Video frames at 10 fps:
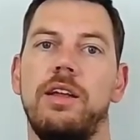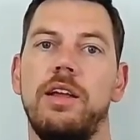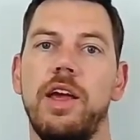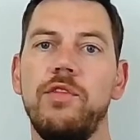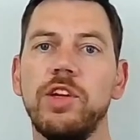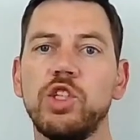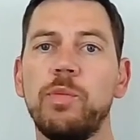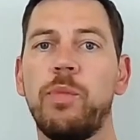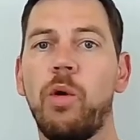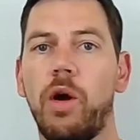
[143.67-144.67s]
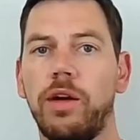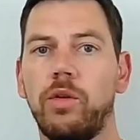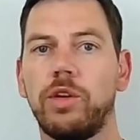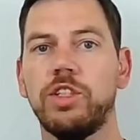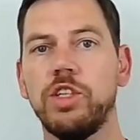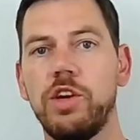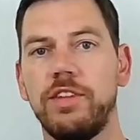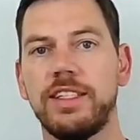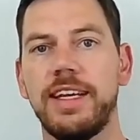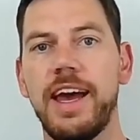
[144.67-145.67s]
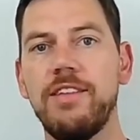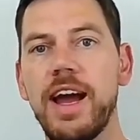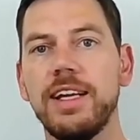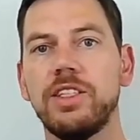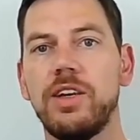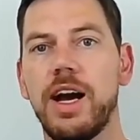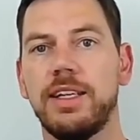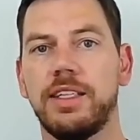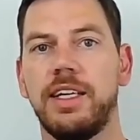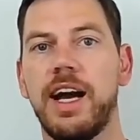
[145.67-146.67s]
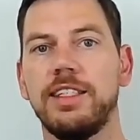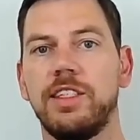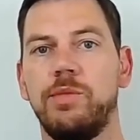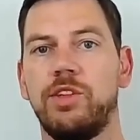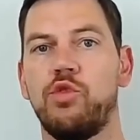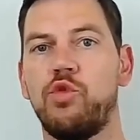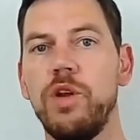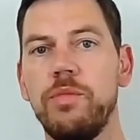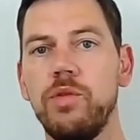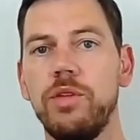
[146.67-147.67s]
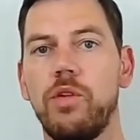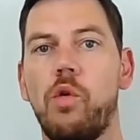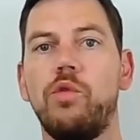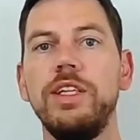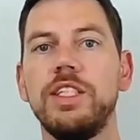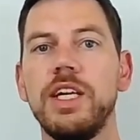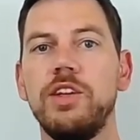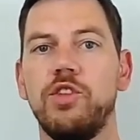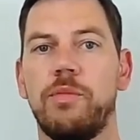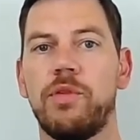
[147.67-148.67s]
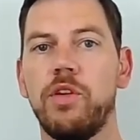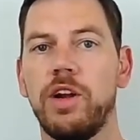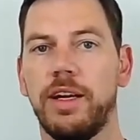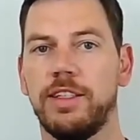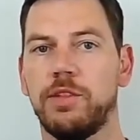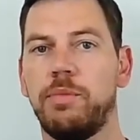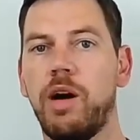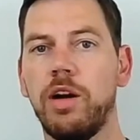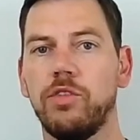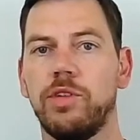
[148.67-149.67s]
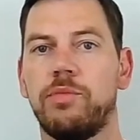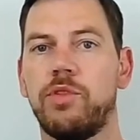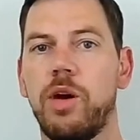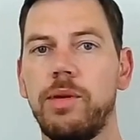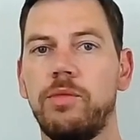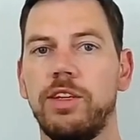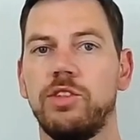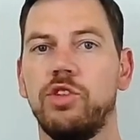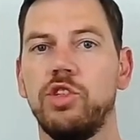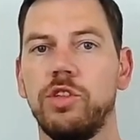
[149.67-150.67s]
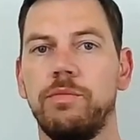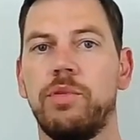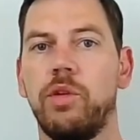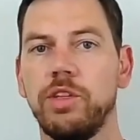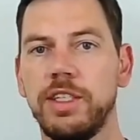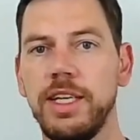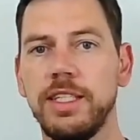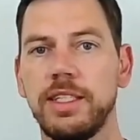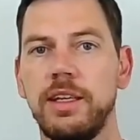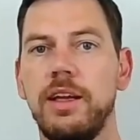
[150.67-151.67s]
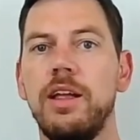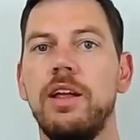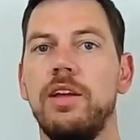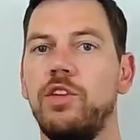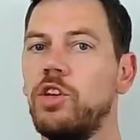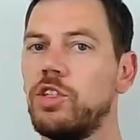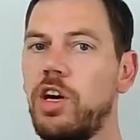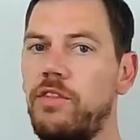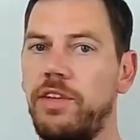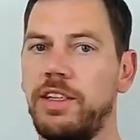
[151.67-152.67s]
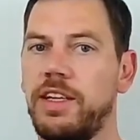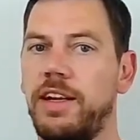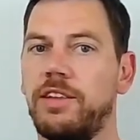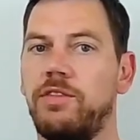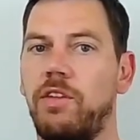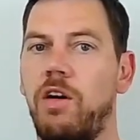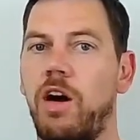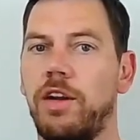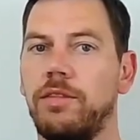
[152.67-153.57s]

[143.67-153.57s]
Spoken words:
If your support or service ever has to ask a customer to reboot or reset your product as a part of the problem resolution process, your software design is flawed.